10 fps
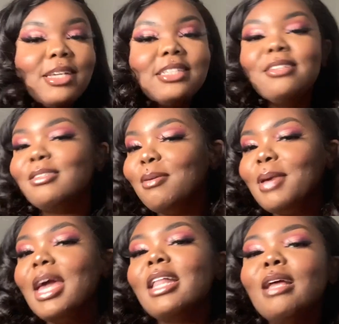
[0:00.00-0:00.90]
you see my
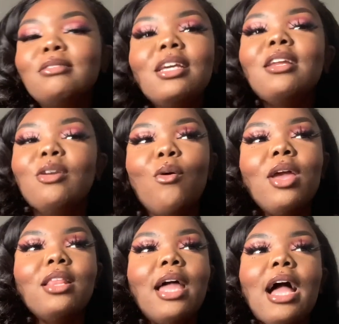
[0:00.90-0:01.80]
pad? They used to get
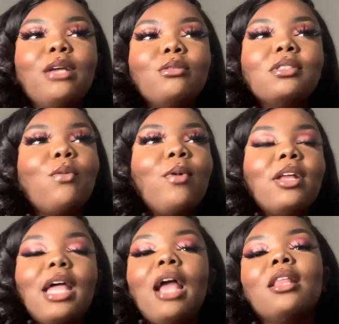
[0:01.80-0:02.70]
annoying. Like, I used to wear
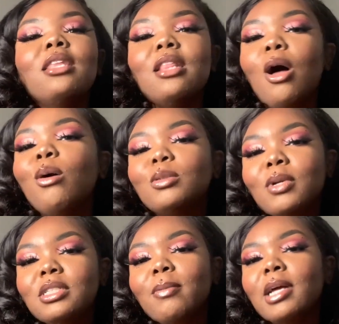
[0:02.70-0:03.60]
like the long
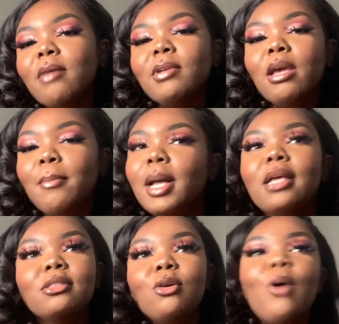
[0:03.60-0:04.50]
sweaters that would cover your
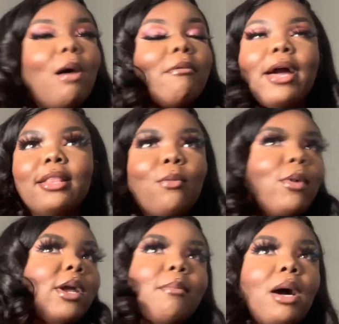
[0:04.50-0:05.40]
butt, so I wouldn't have to
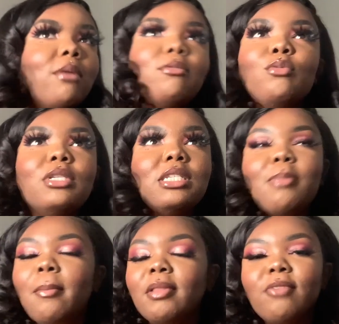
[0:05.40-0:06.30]
worry about if you could see
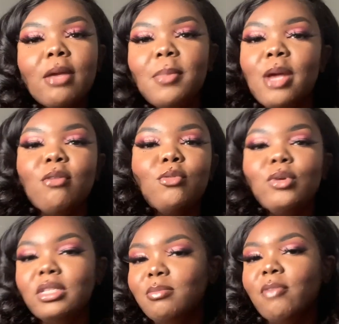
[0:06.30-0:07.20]
my motherfucking pad or if you
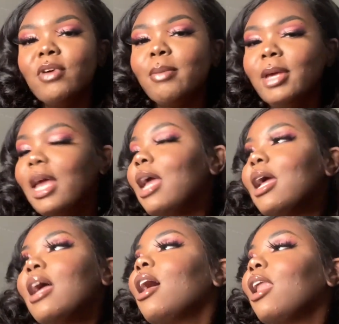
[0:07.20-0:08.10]
could see my fucking pad.
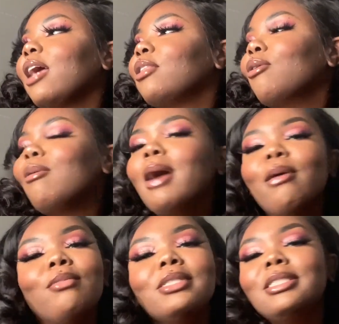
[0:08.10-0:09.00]
Like, don't nobody
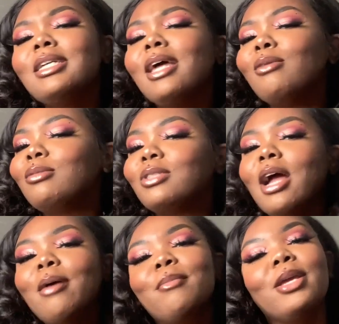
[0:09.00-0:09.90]
want to see her. You
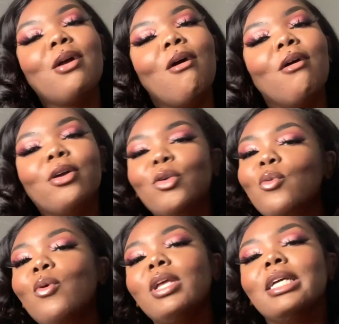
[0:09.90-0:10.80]
trying to be all
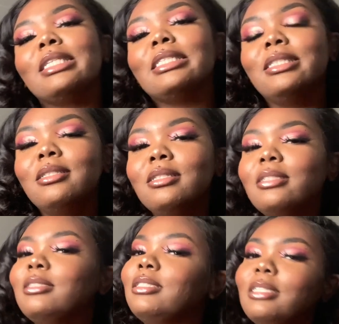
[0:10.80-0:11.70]
cute on
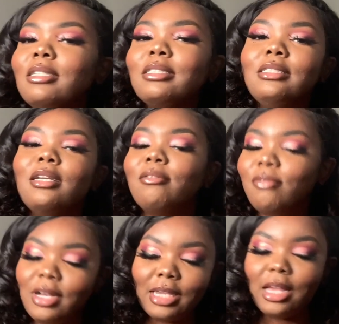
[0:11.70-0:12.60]
your
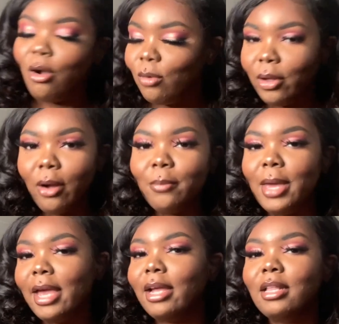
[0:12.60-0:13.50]
fucking go yard
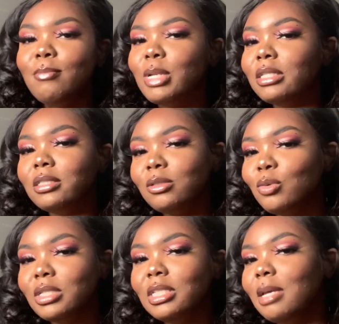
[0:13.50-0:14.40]
bag, and bitch, you
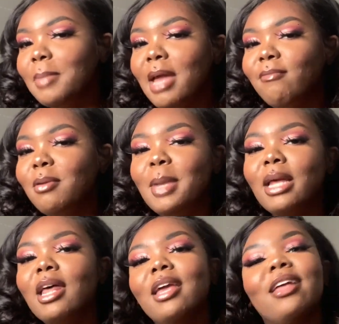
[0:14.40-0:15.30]
can see your pad from the back,
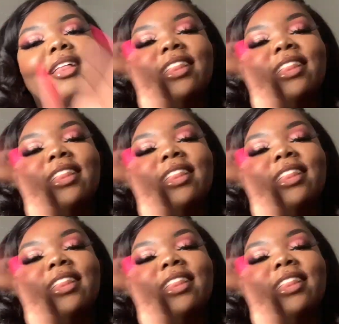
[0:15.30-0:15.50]
like